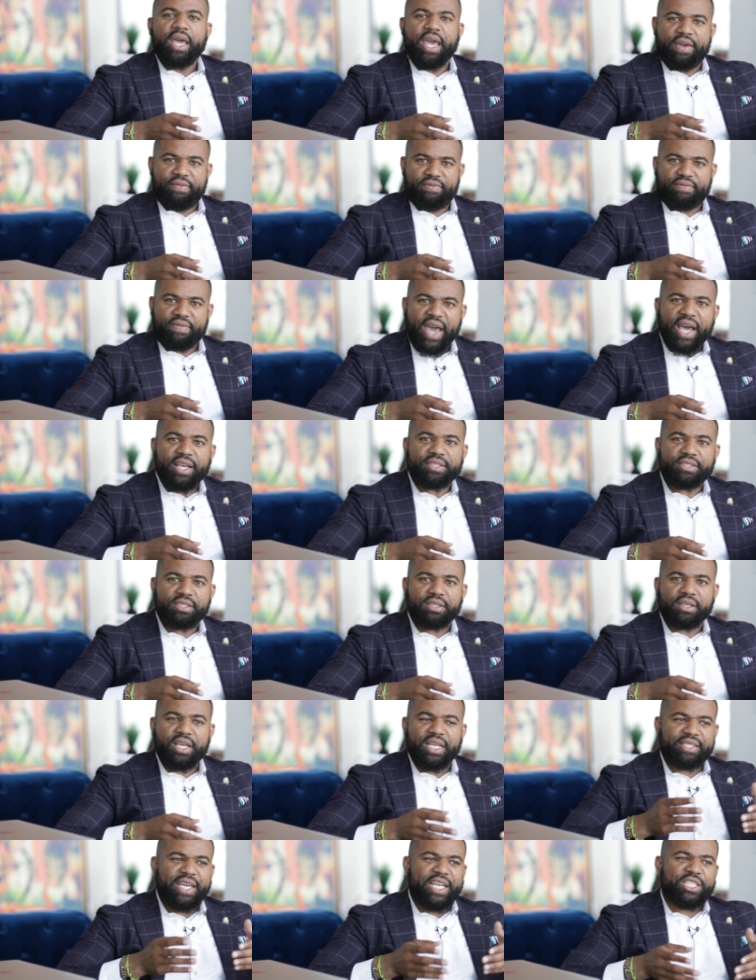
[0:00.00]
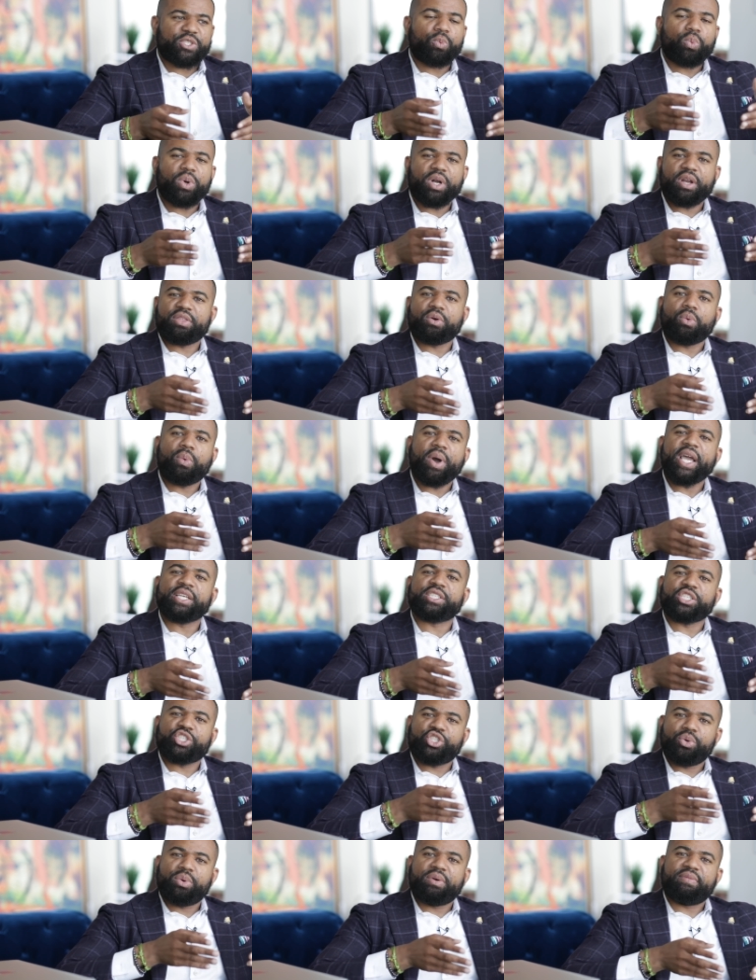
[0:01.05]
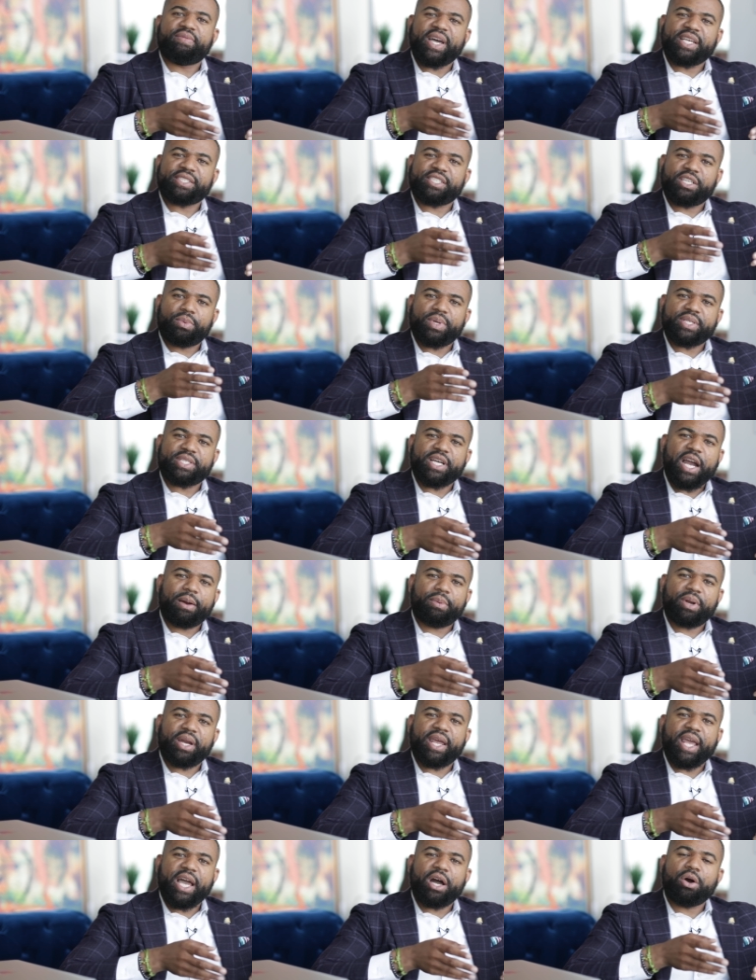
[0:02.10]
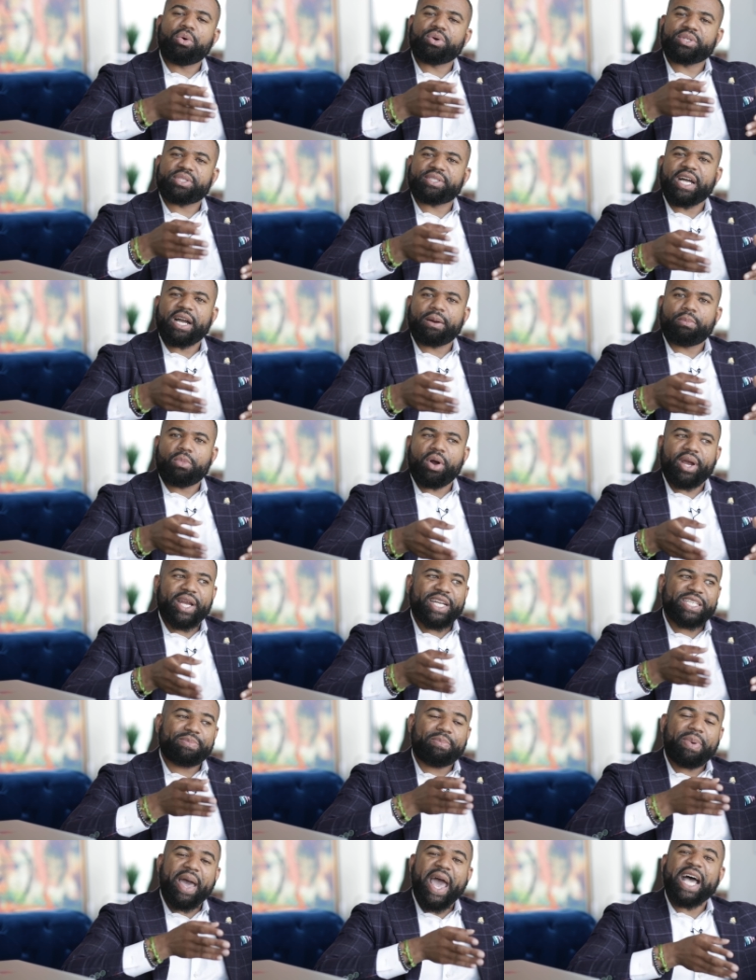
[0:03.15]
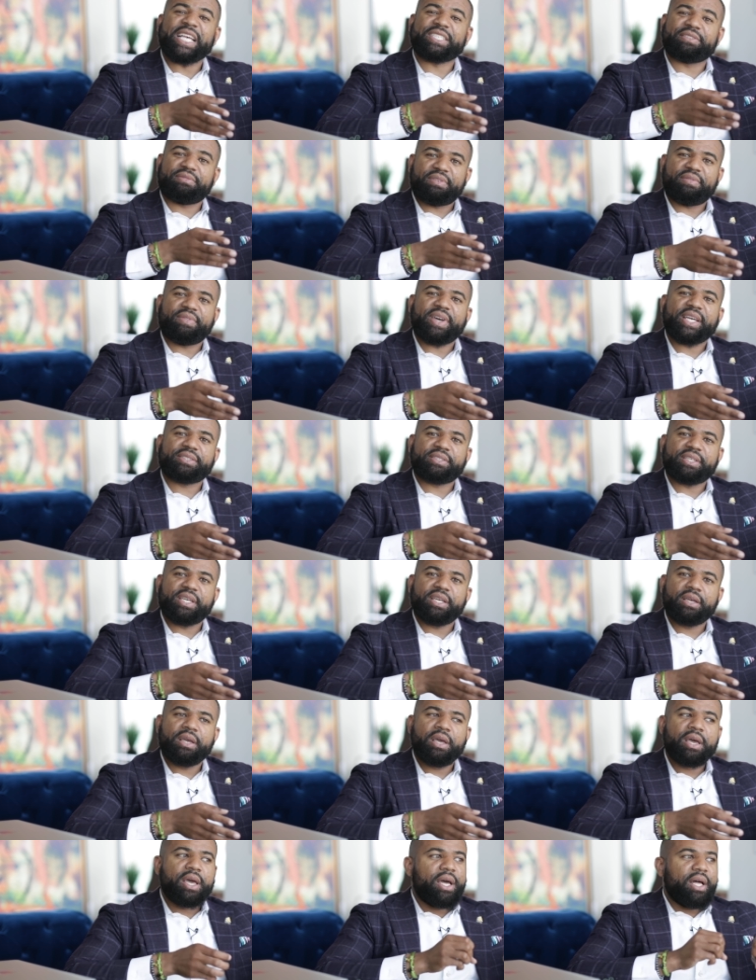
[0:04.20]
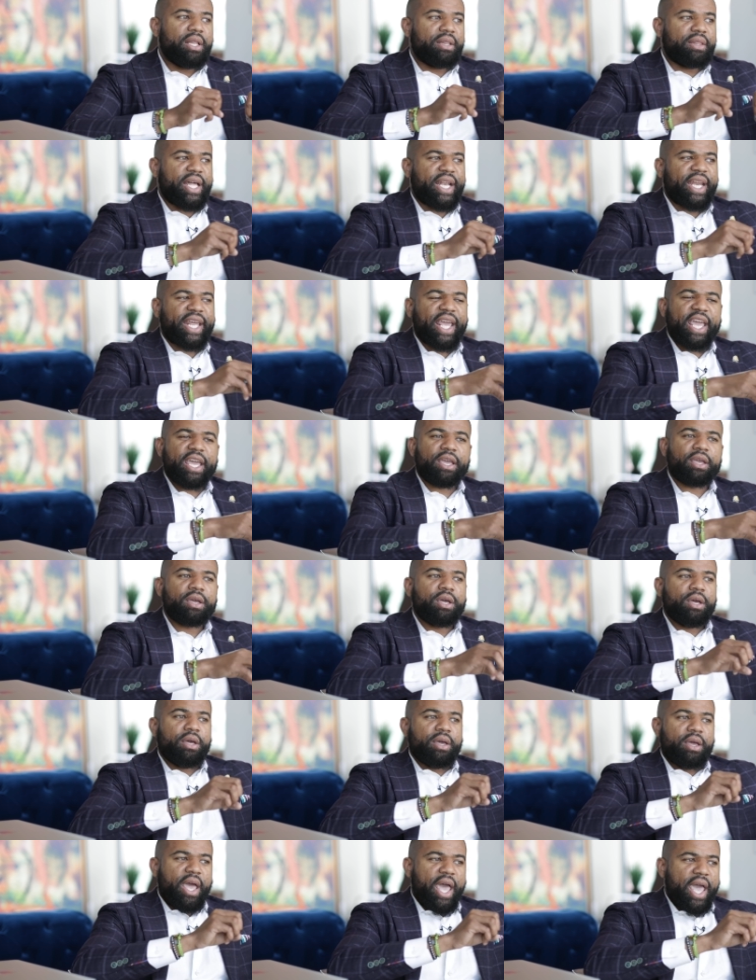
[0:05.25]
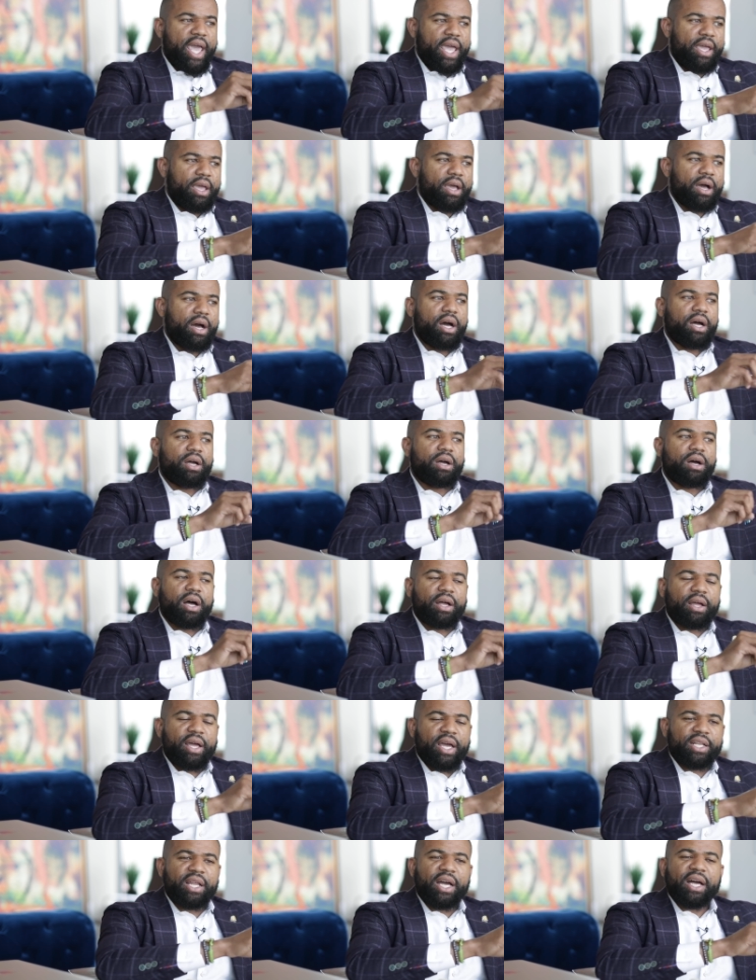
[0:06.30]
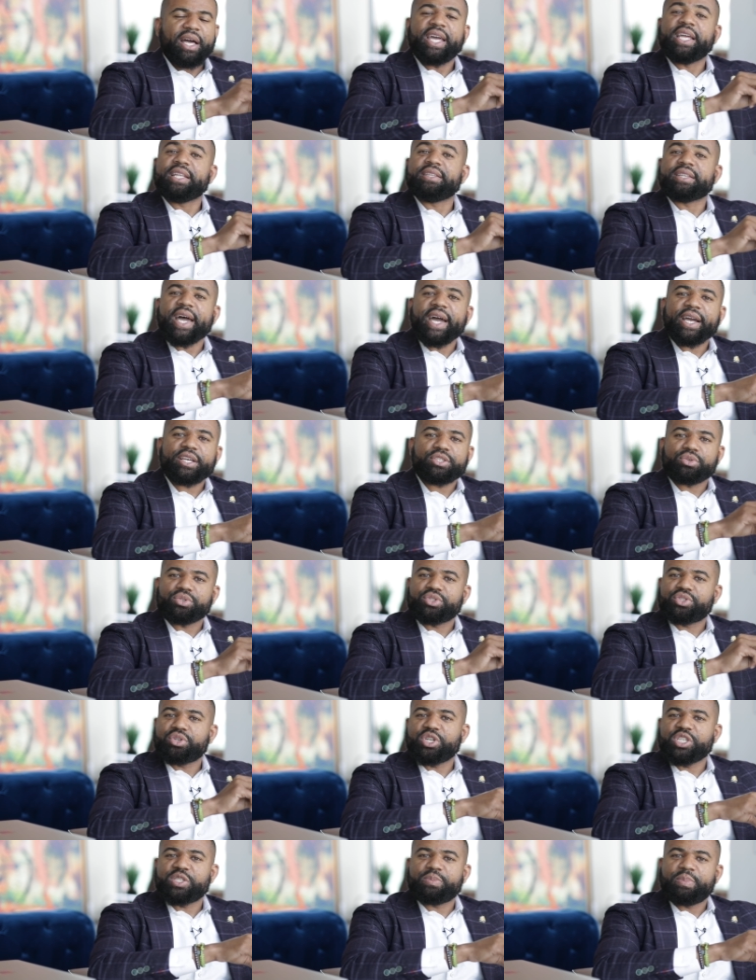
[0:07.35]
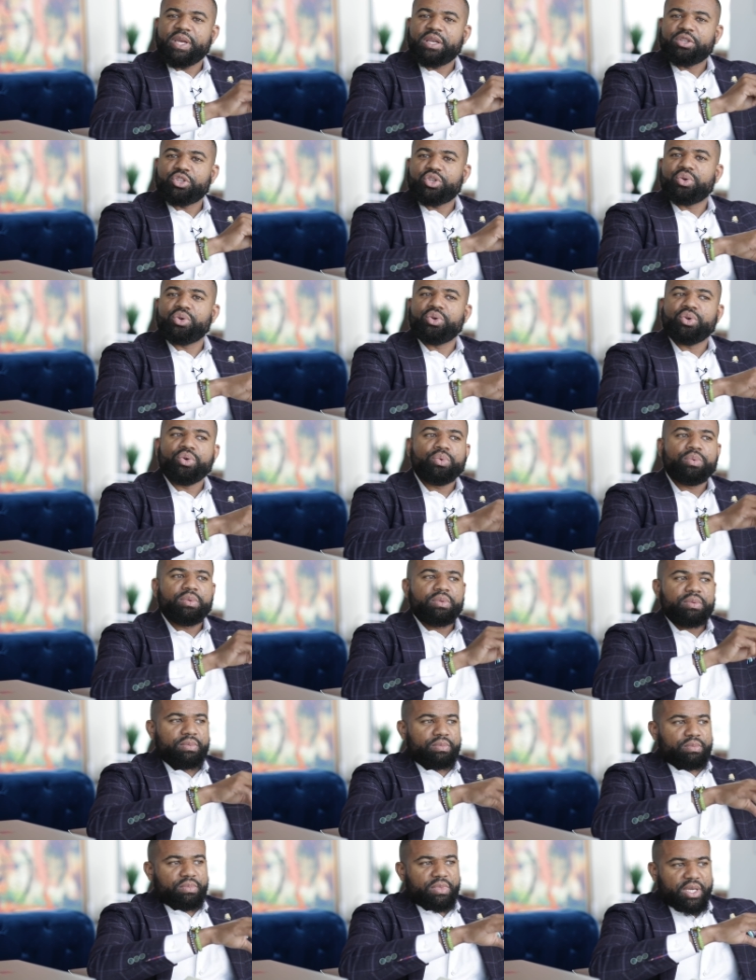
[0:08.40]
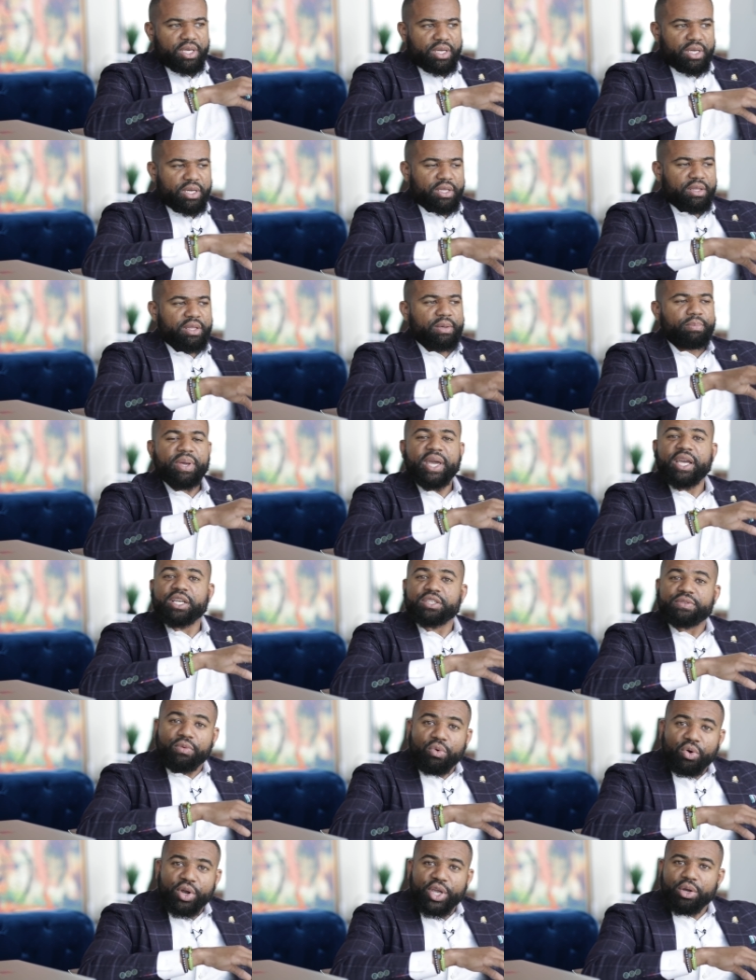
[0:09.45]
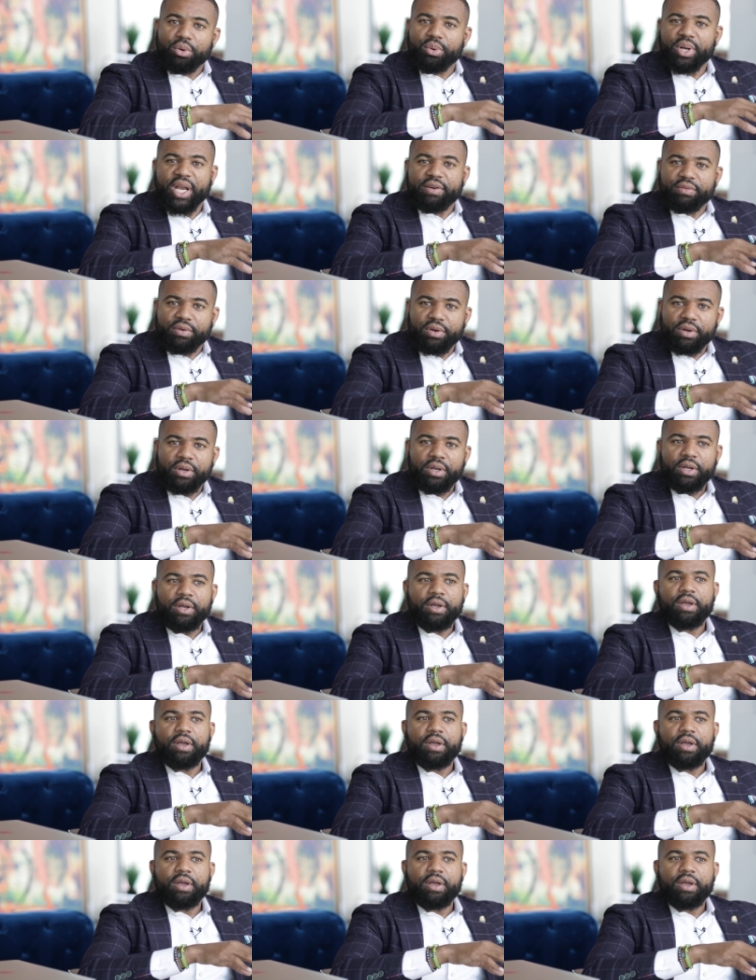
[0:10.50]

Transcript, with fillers: invests, because that's one of the ways that you invest in a retirement account or stock market is passive investing, letting an index, or so to speak, do the picks for you or whatever.